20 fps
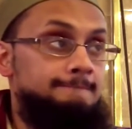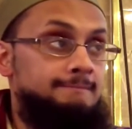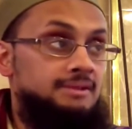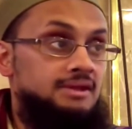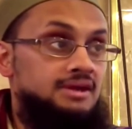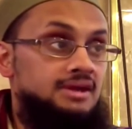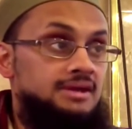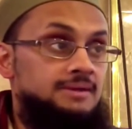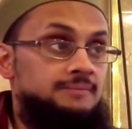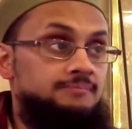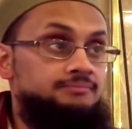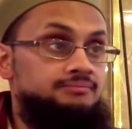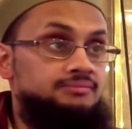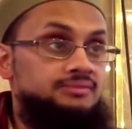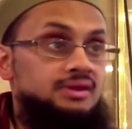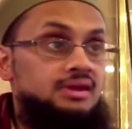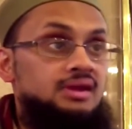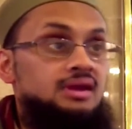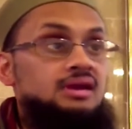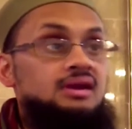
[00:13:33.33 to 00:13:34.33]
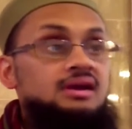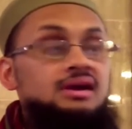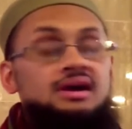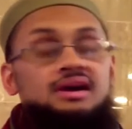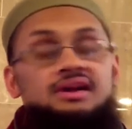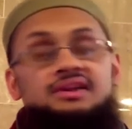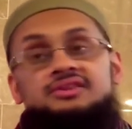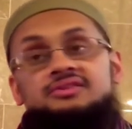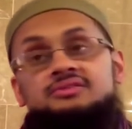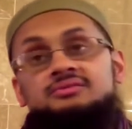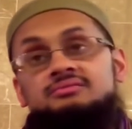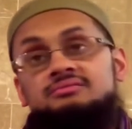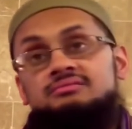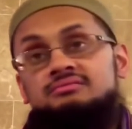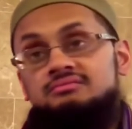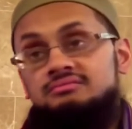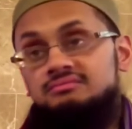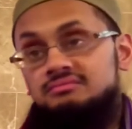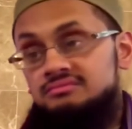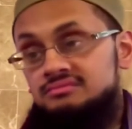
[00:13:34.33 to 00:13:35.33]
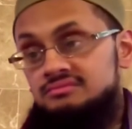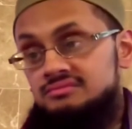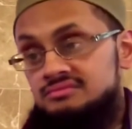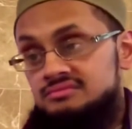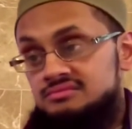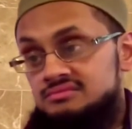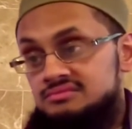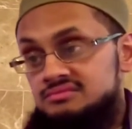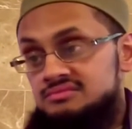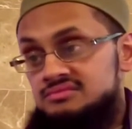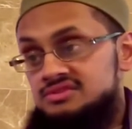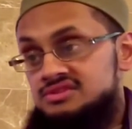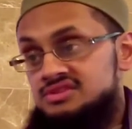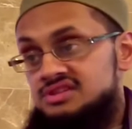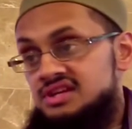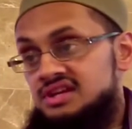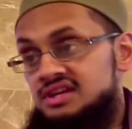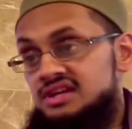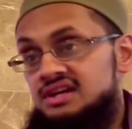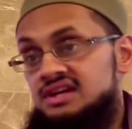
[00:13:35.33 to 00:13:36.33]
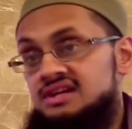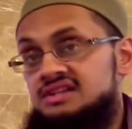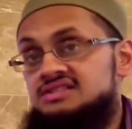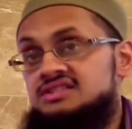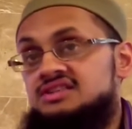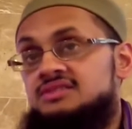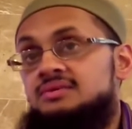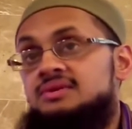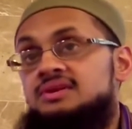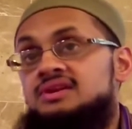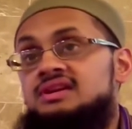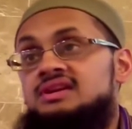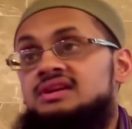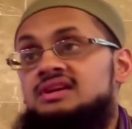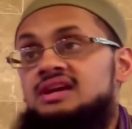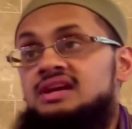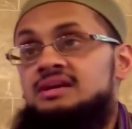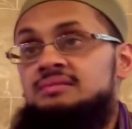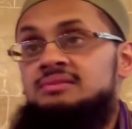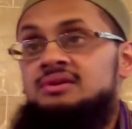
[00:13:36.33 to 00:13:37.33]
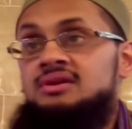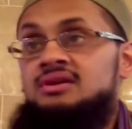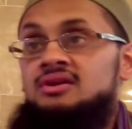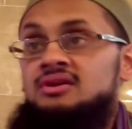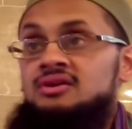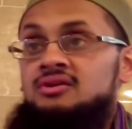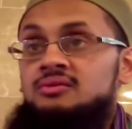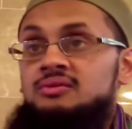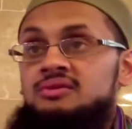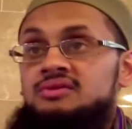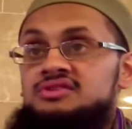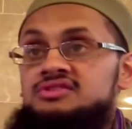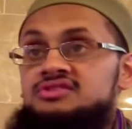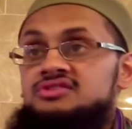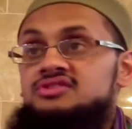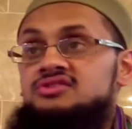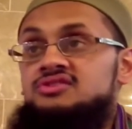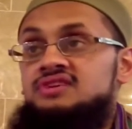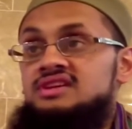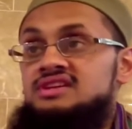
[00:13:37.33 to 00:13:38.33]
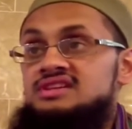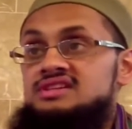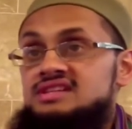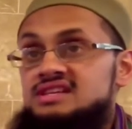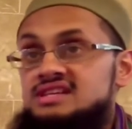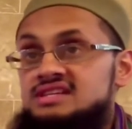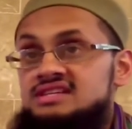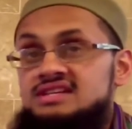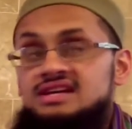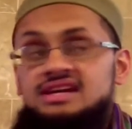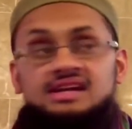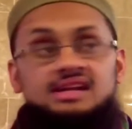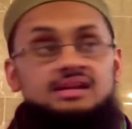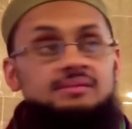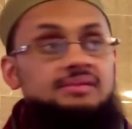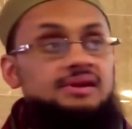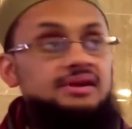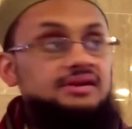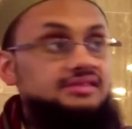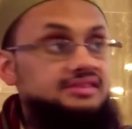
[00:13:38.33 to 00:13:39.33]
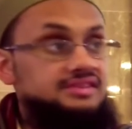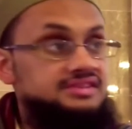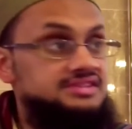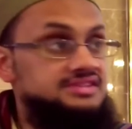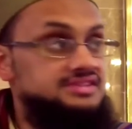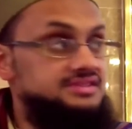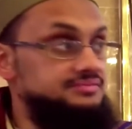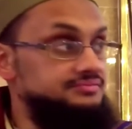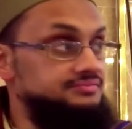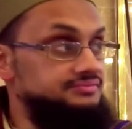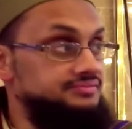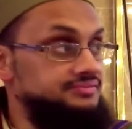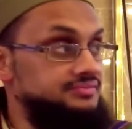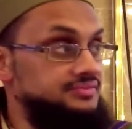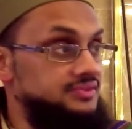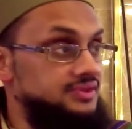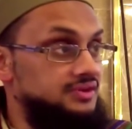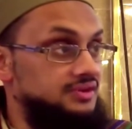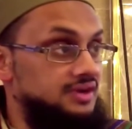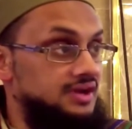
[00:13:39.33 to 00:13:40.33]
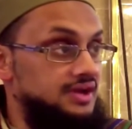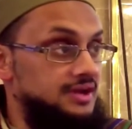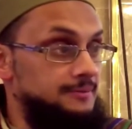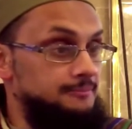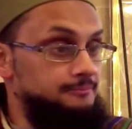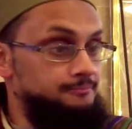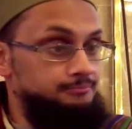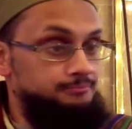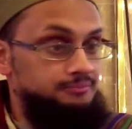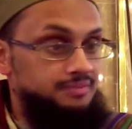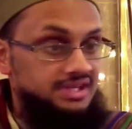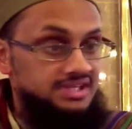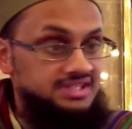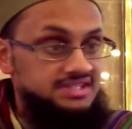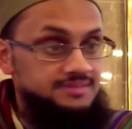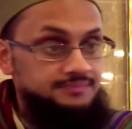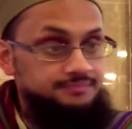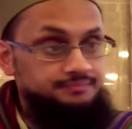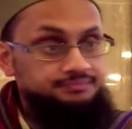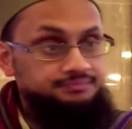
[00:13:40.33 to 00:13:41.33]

Okay? And Shaykh Yasir, when he came, went into great detail about this. Okay? But